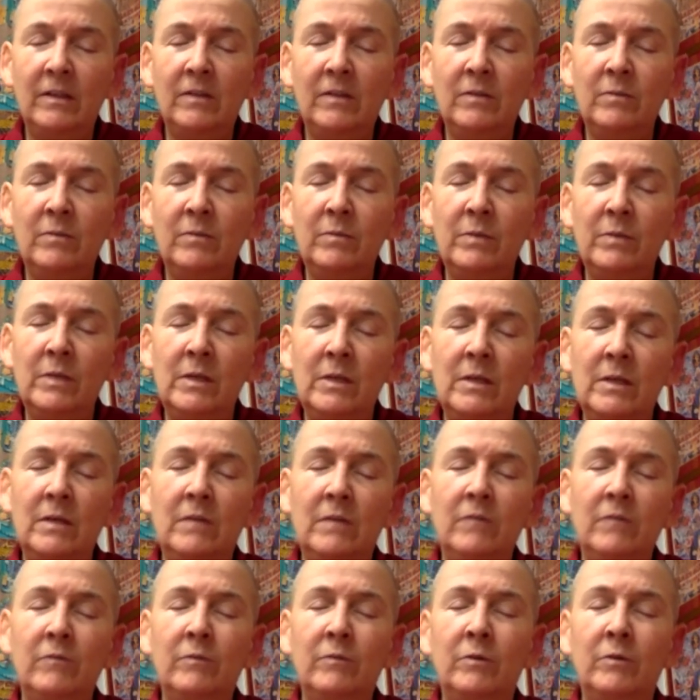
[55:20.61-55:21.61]
to be
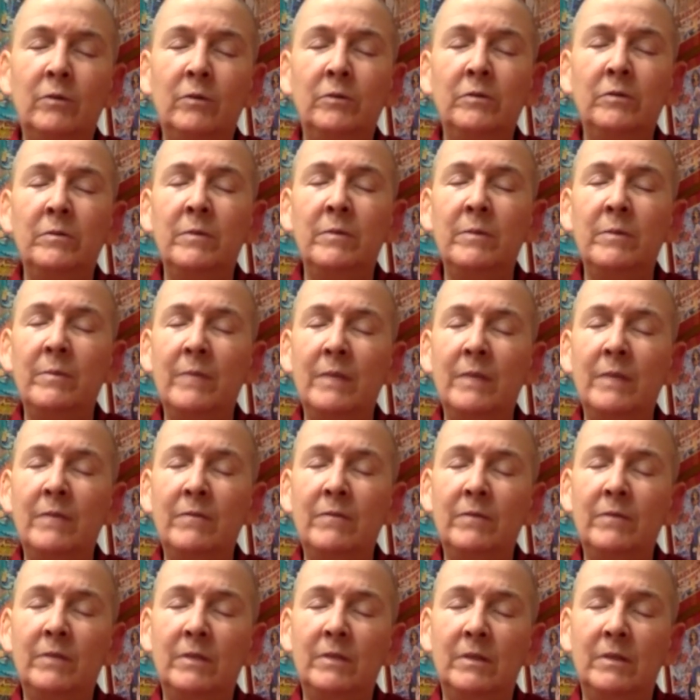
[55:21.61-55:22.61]
of ultimate
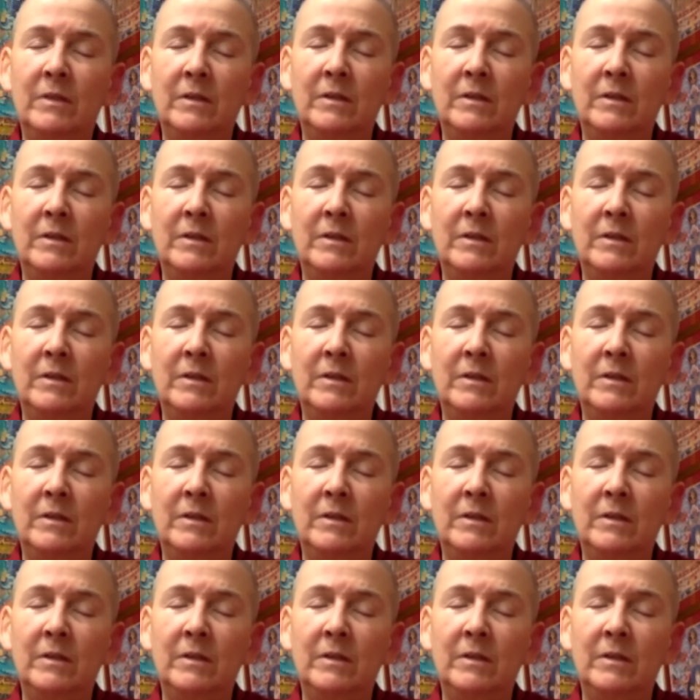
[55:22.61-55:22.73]
benefit.